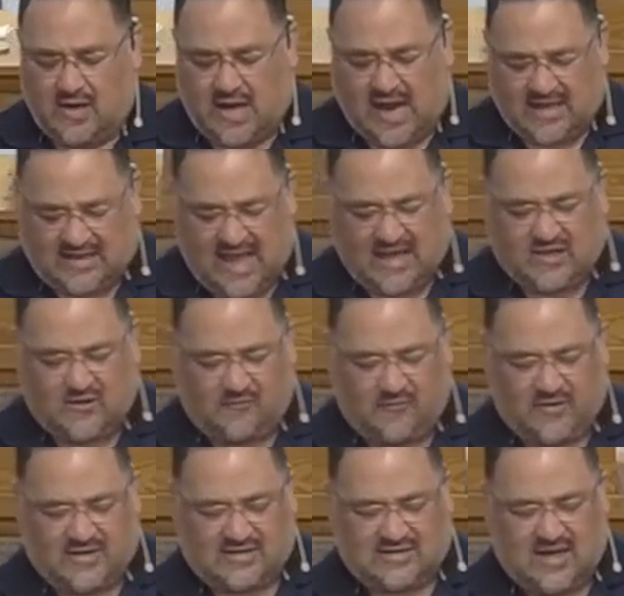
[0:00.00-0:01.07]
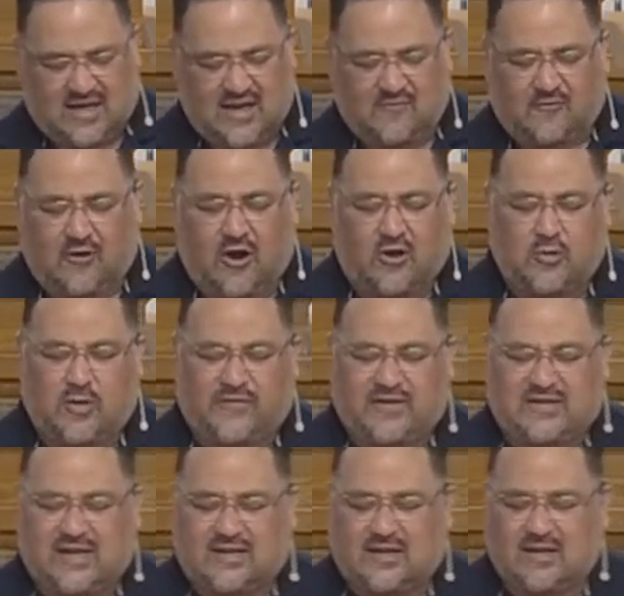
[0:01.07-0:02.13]
I thank you for this study and for all who have
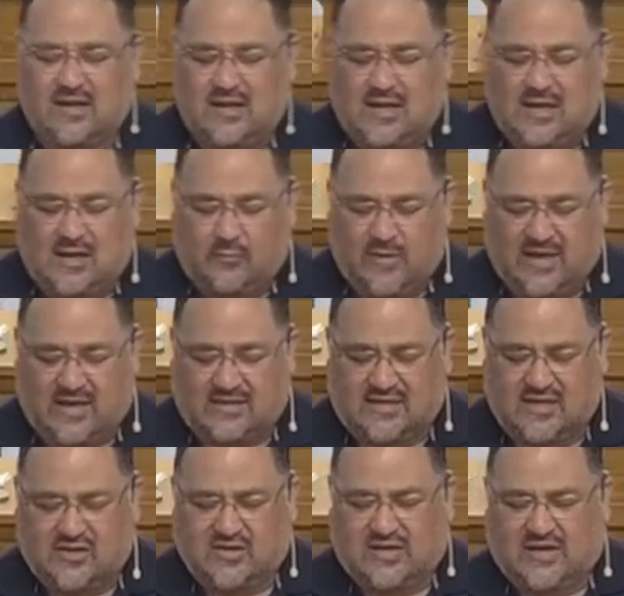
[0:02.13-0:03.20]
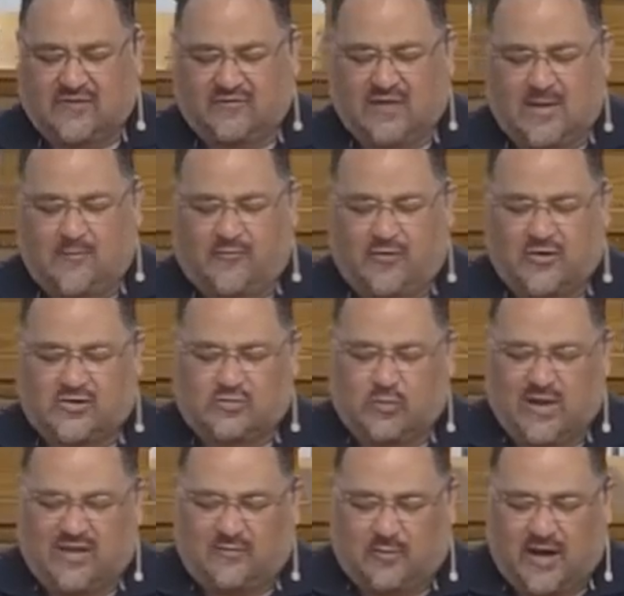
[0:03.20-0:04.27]
attended. We continue to lift up for those
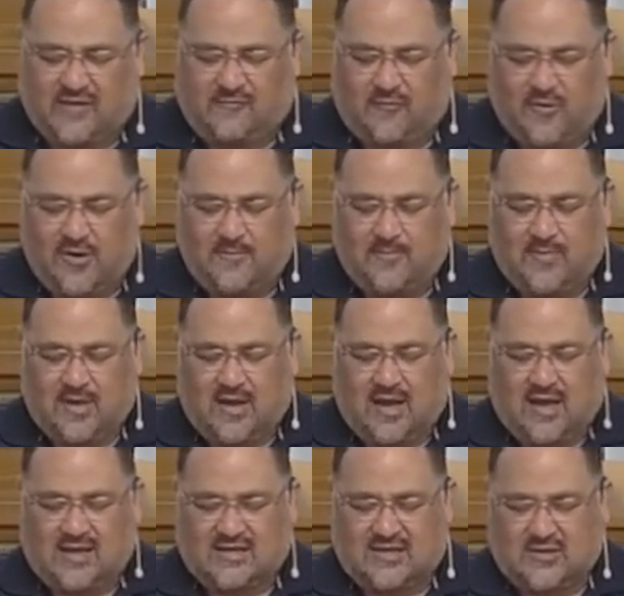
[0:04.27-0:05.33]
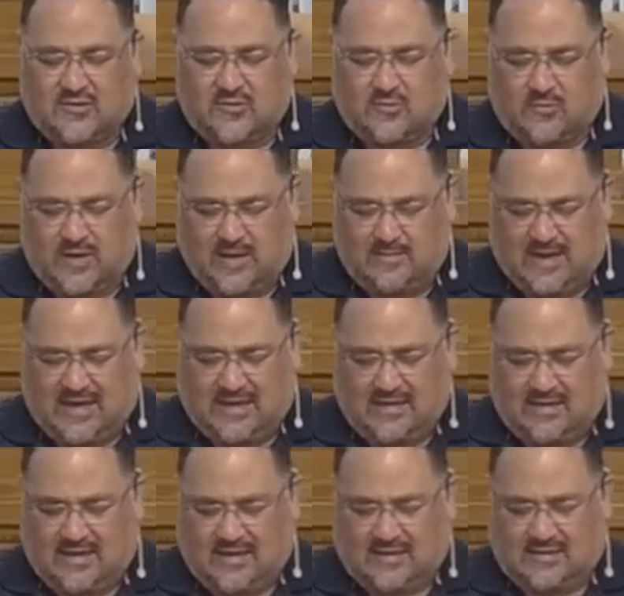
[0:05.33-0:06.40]
we have prayed for. And until we meet
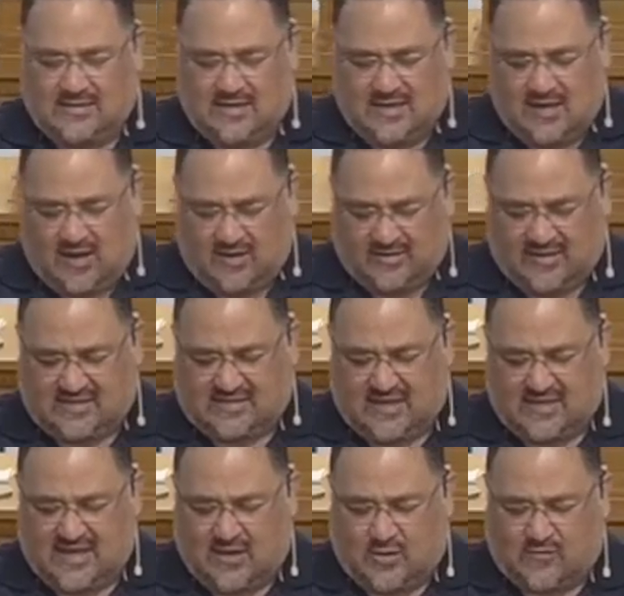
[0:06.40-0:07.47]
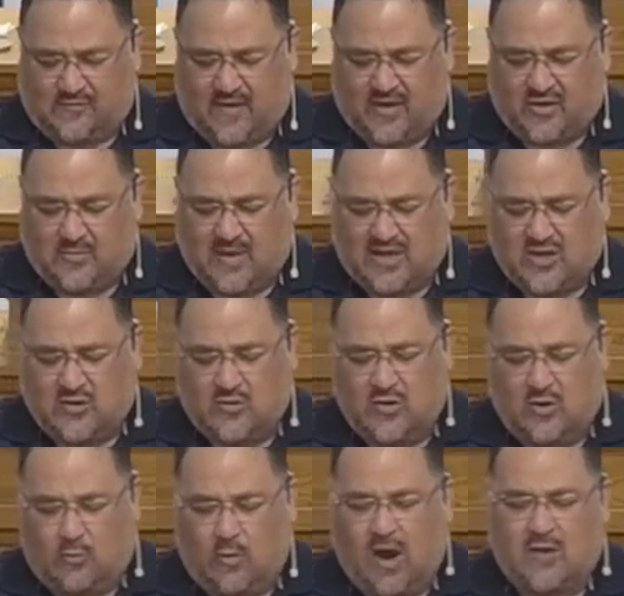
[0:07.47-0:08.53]
on this Sunday, Lord Father, may you
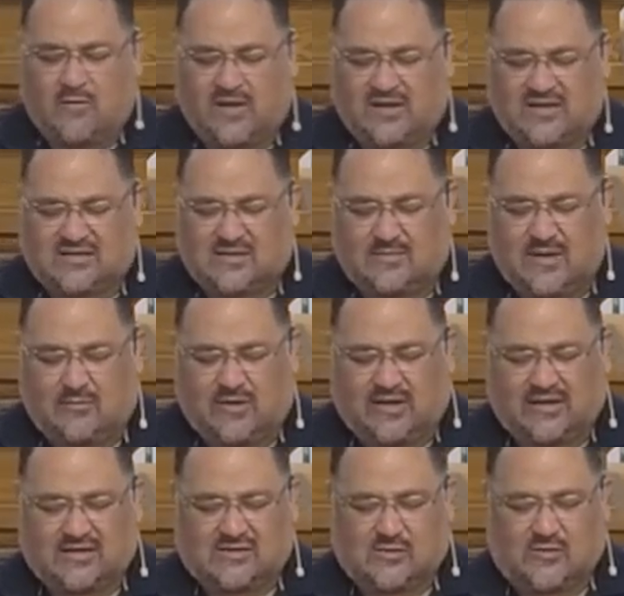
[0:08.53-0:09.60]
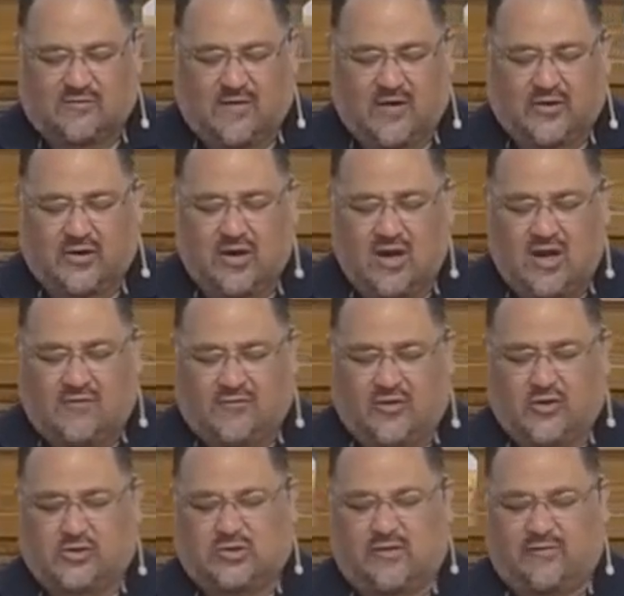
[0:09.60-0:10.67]
walk with us and be with us, Lord Father. For
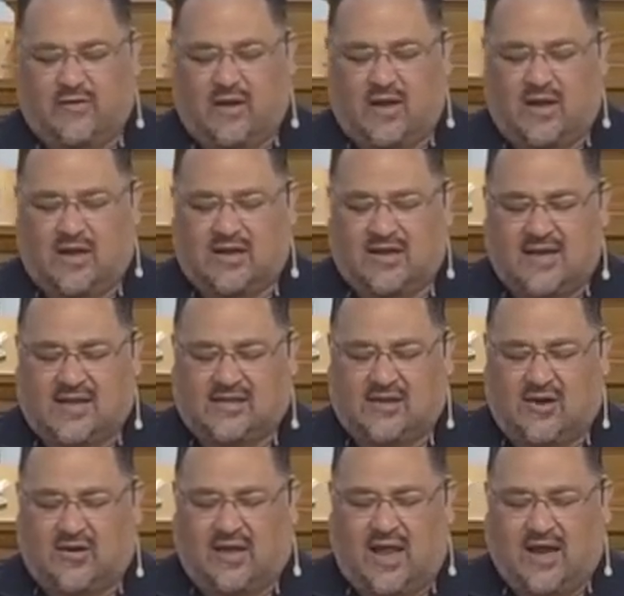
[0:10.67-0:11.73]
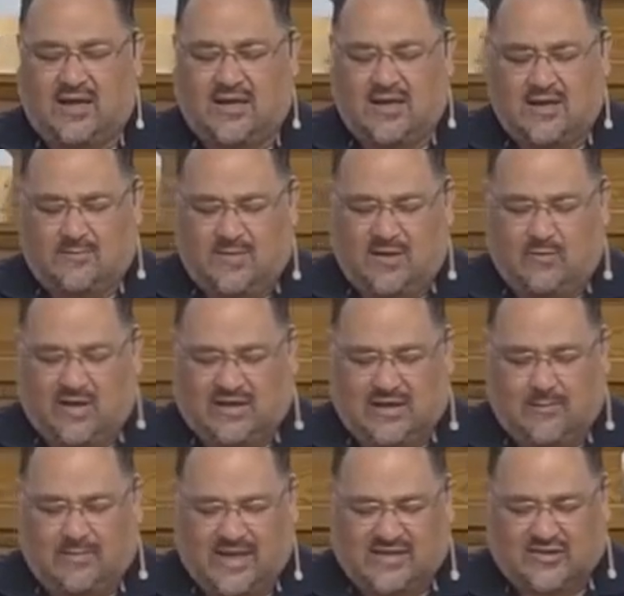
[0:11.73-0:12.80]
those who have connected online, be with
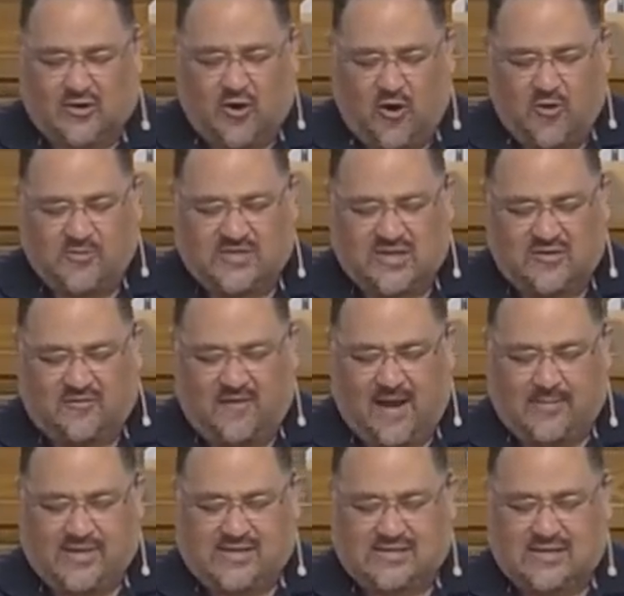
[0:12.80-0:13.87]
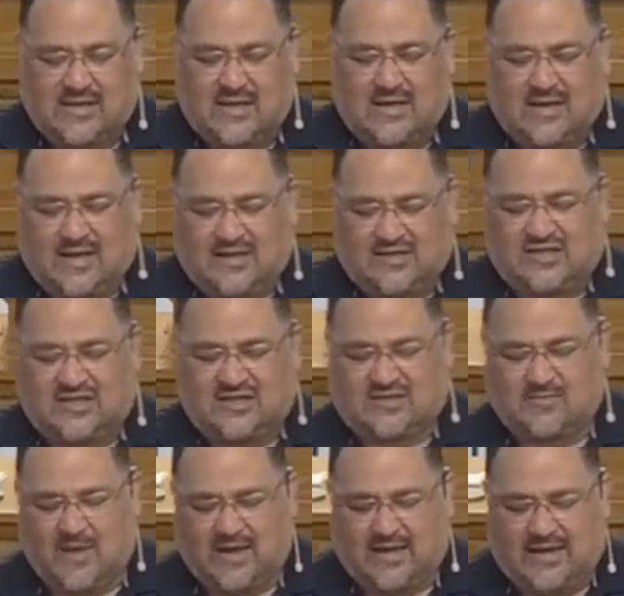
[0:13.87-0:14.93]
them, bless their homes and their families. In Jesus'
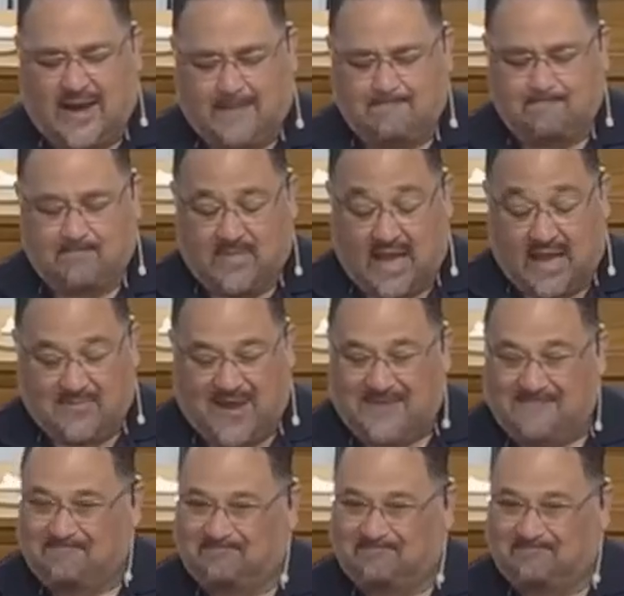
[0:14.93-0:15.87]
mighty name, amen.